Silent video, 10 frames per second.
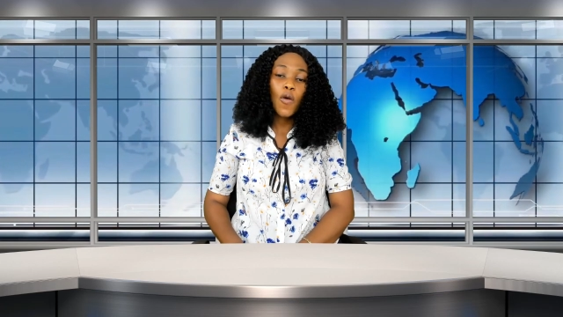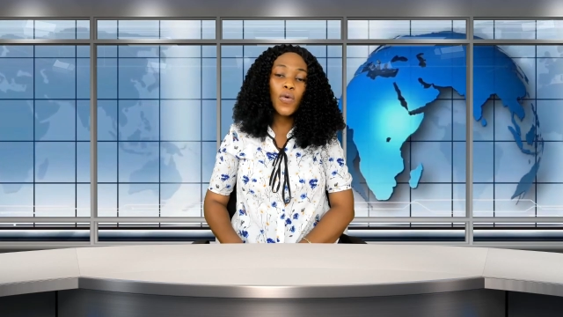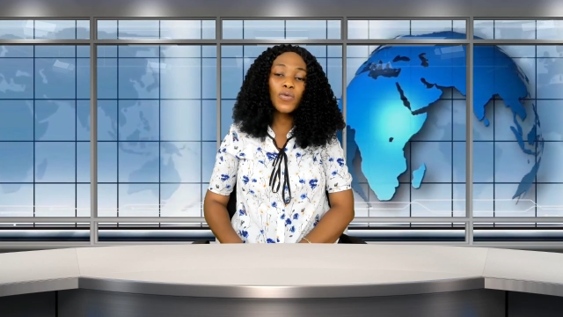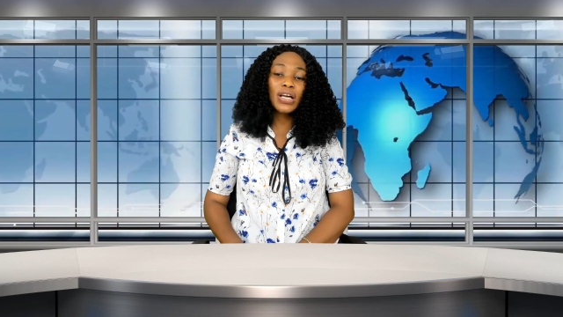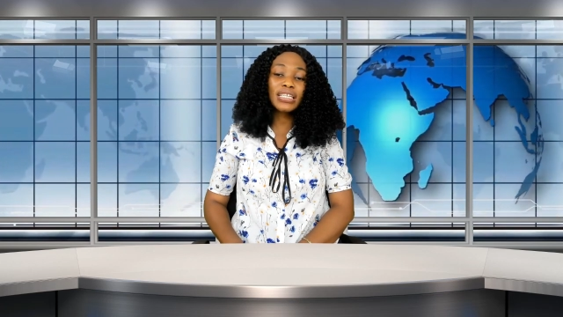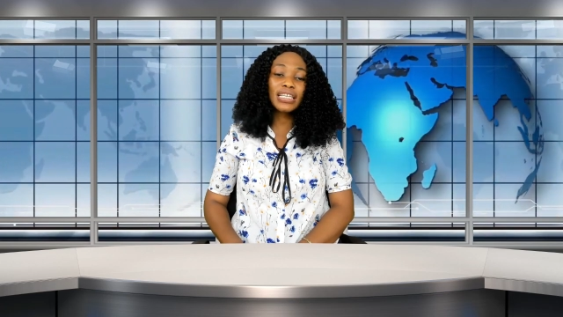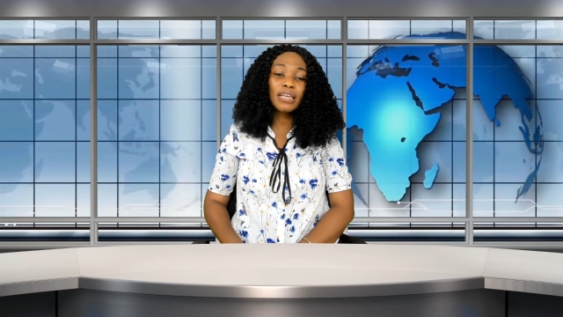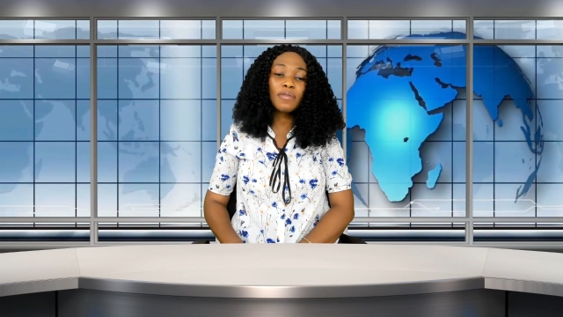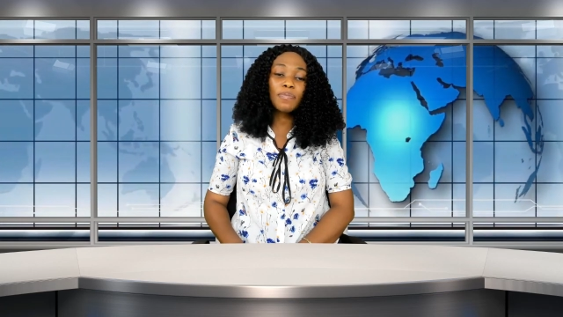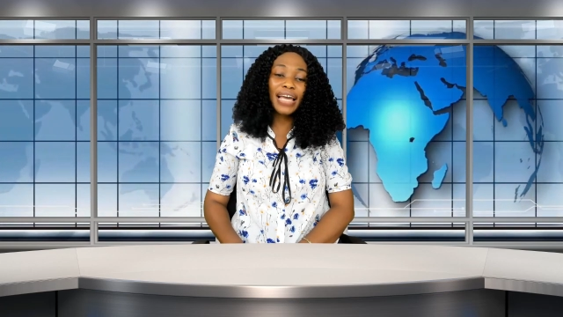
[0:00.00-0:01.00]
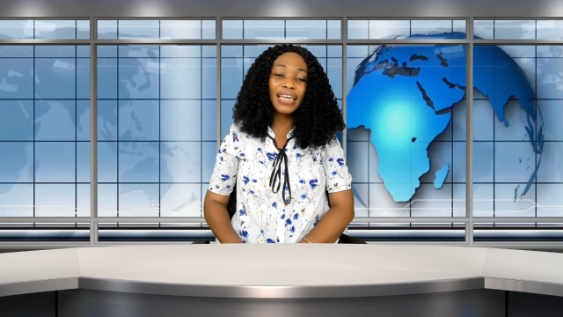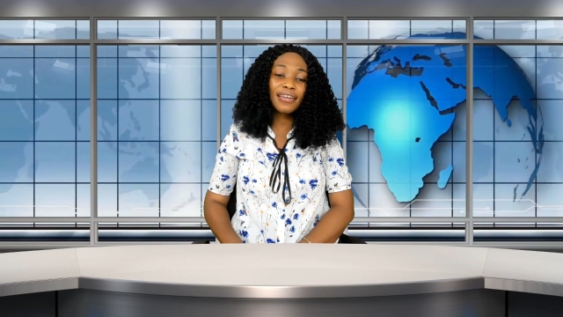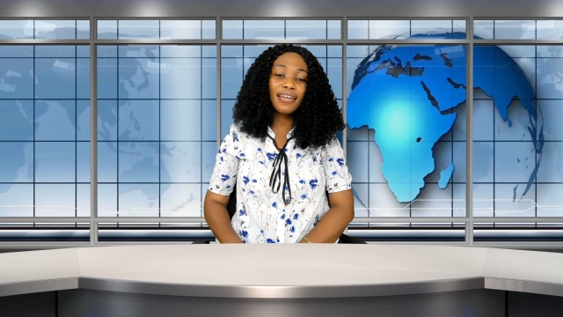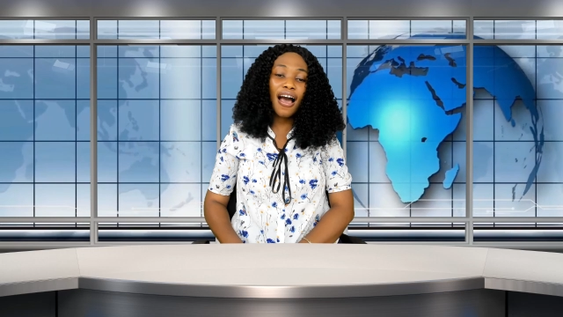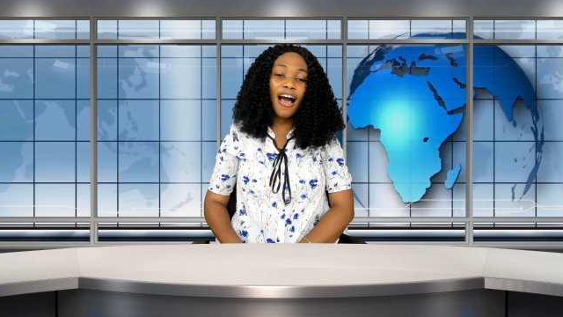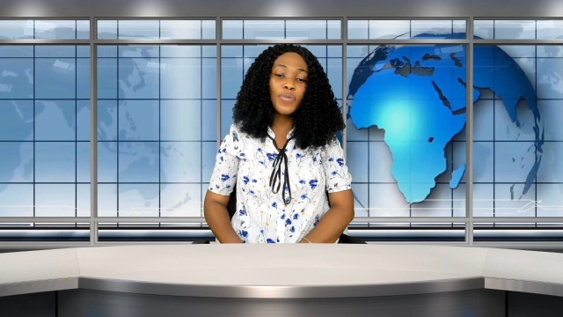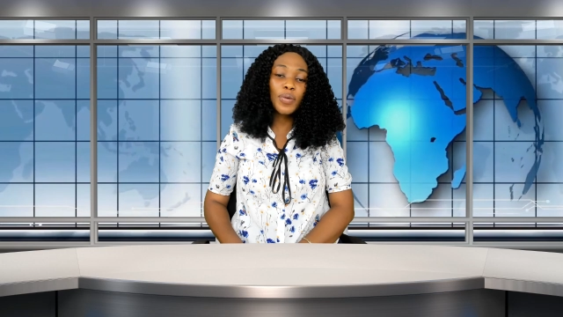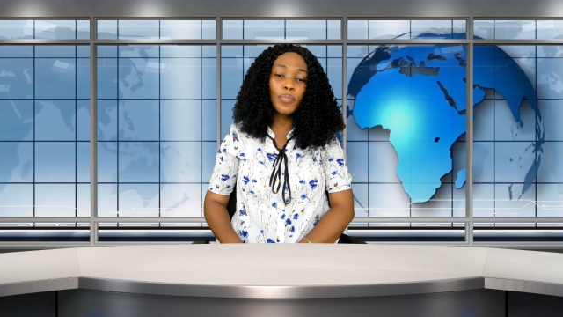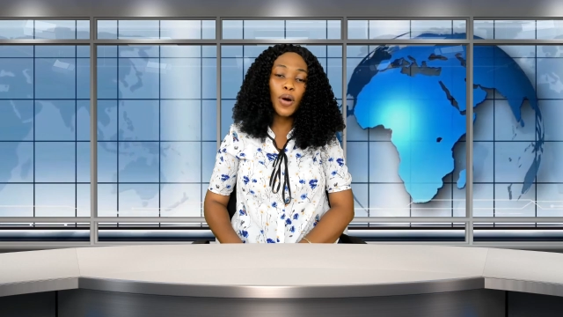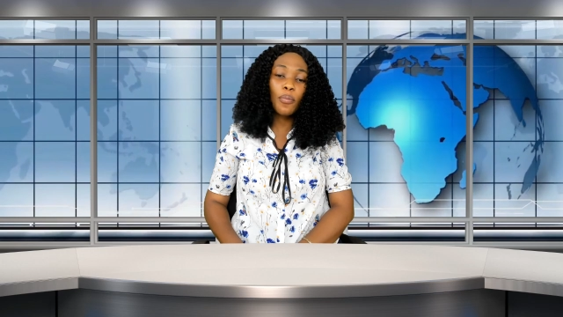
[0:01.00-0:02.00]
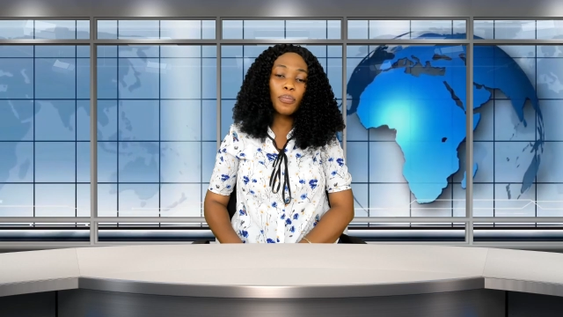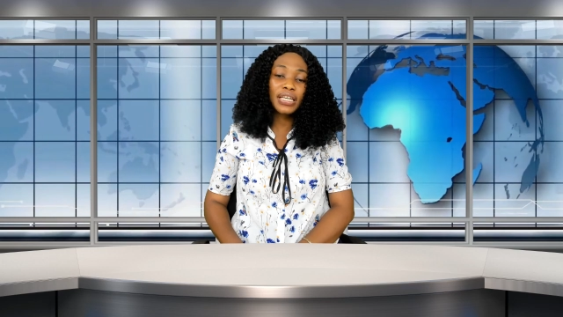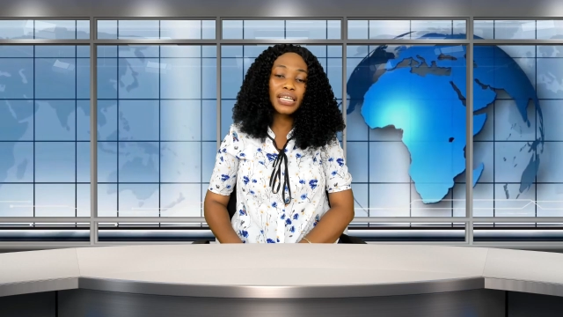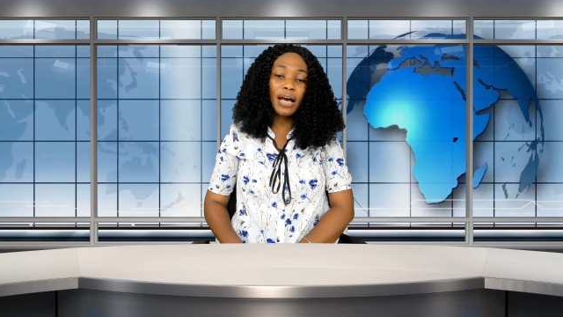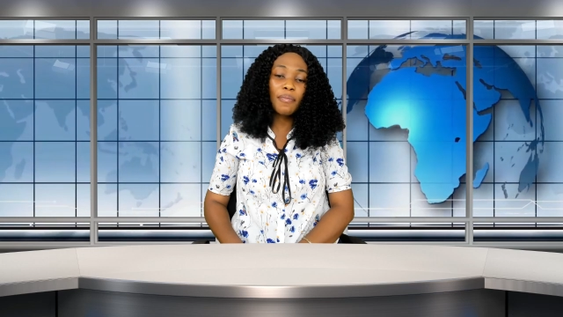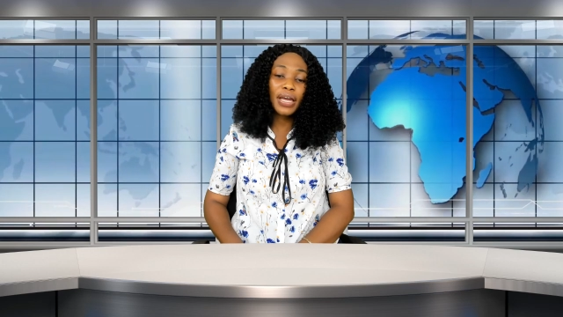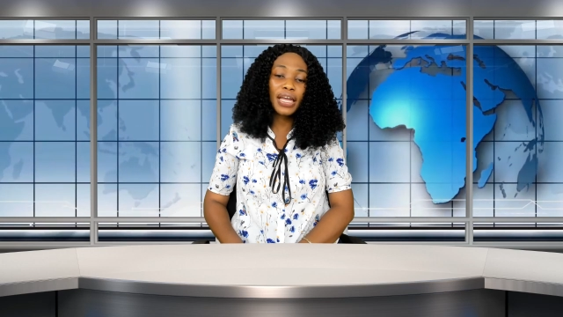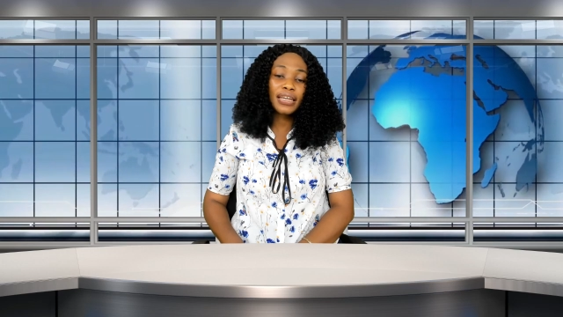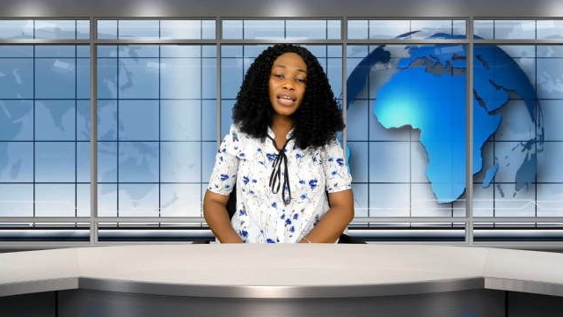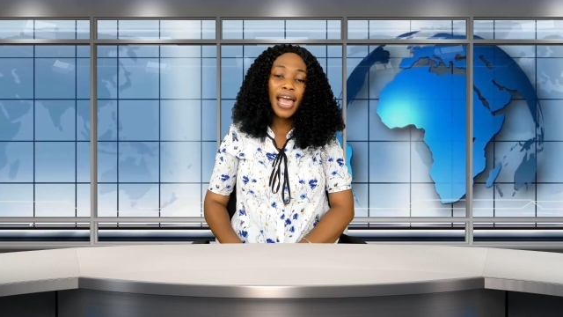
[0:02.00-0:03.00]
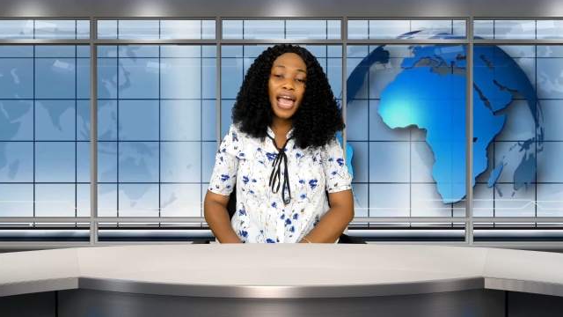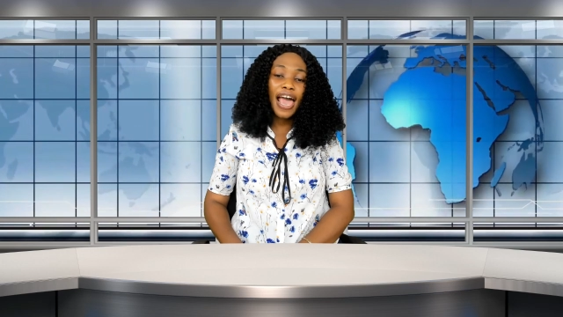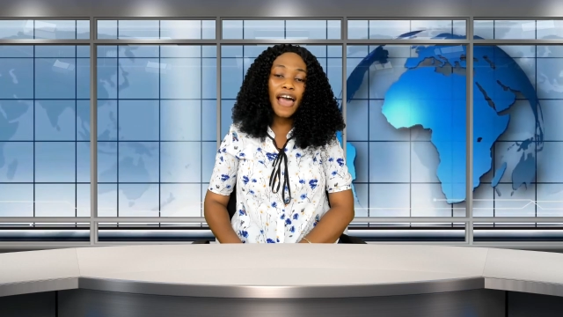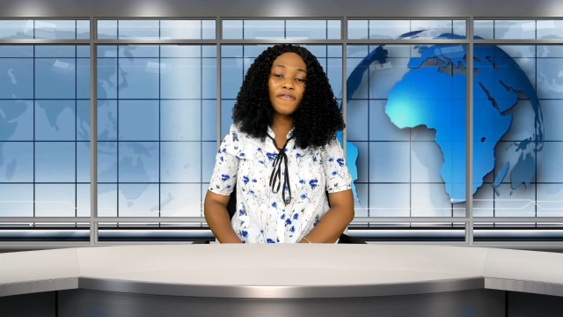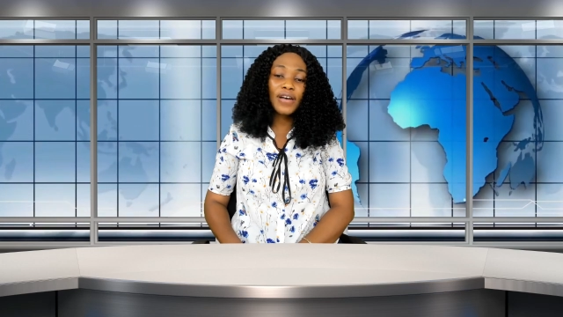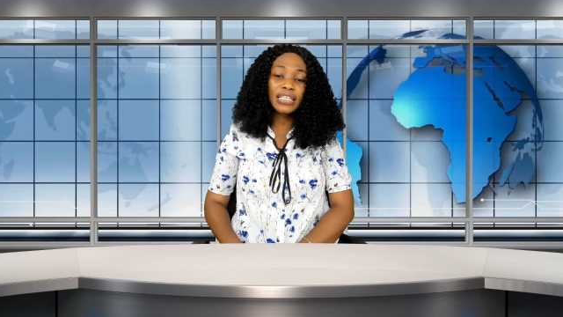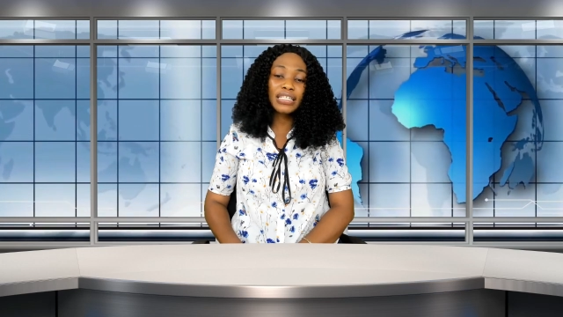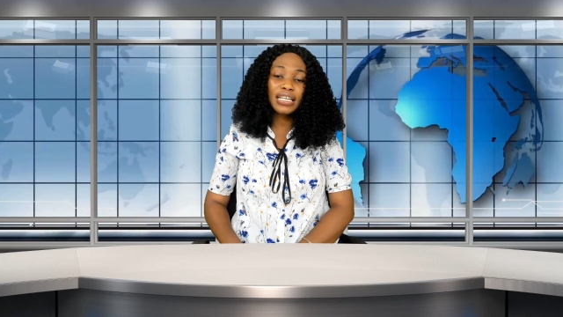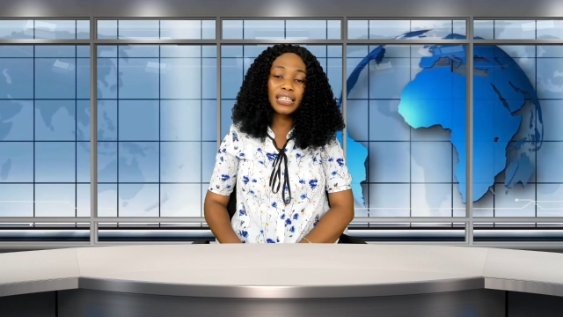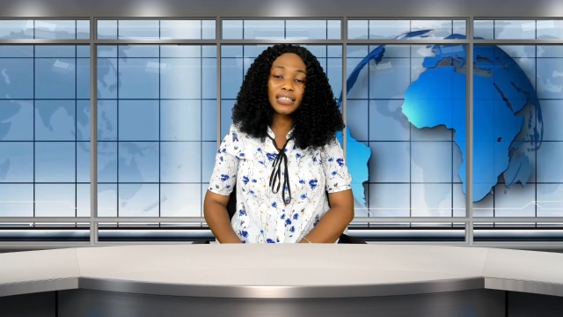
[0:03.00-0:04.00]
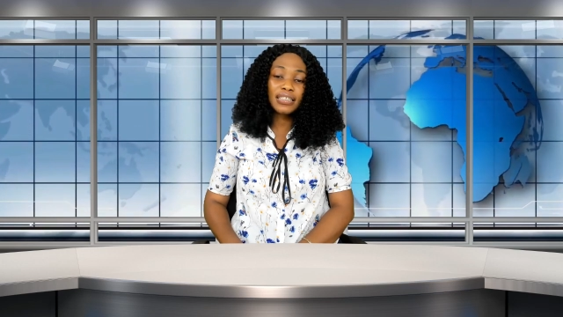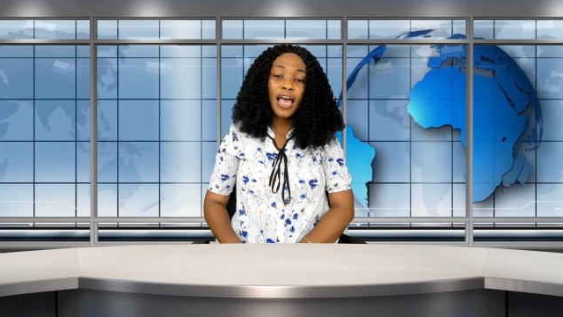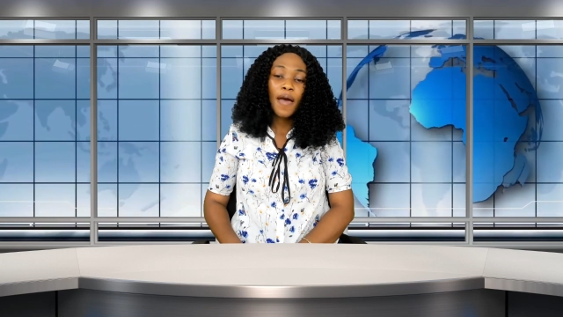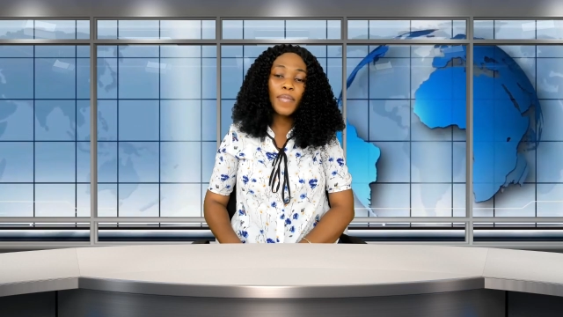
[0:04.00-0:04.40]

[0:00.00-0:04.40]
with Western backing have been bombing Yemen ever since,